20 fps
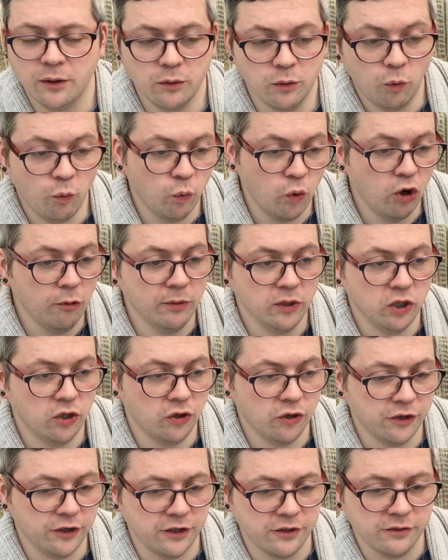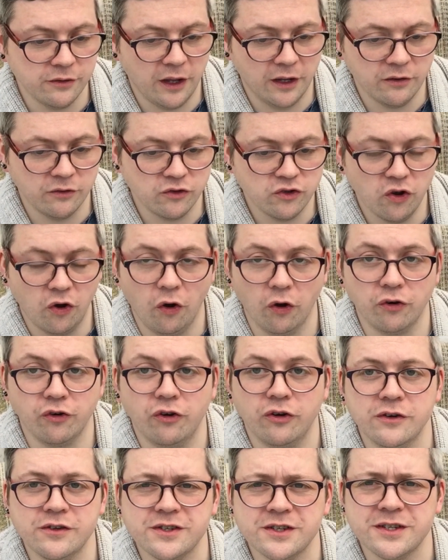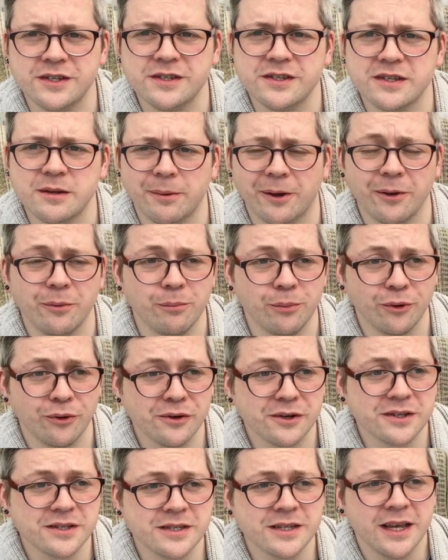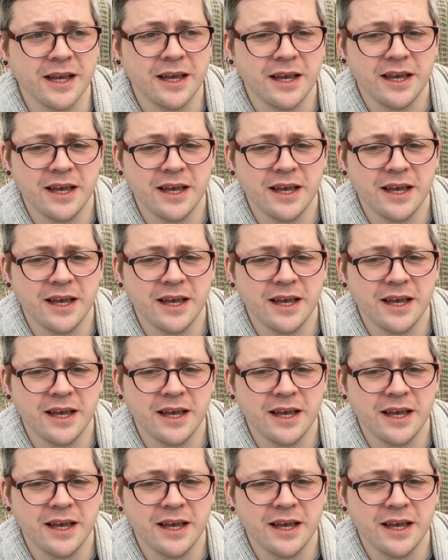wobble on and talk nonsense about books.